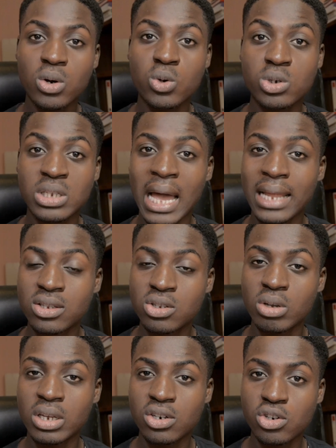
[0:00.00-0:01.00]
who's had to
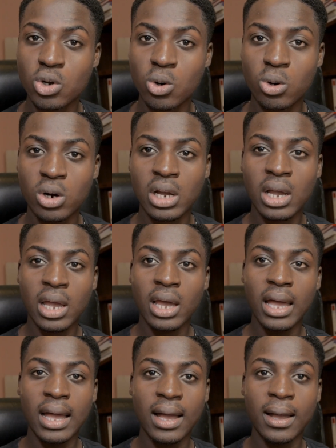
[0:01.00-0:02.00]
endure
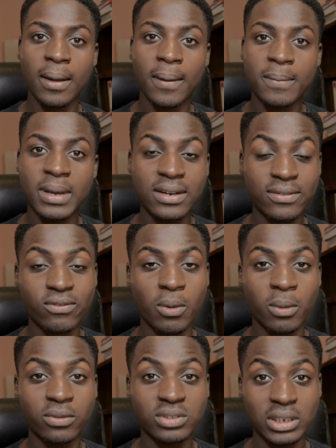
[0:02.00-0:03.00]
any
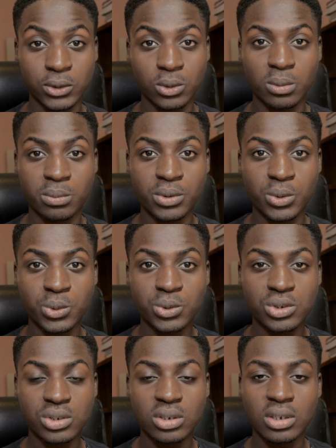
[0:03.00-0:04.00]
form of sexual
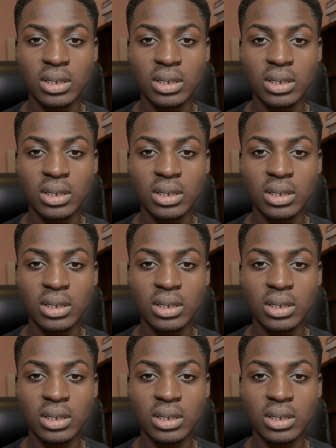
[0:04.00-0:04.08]
abuse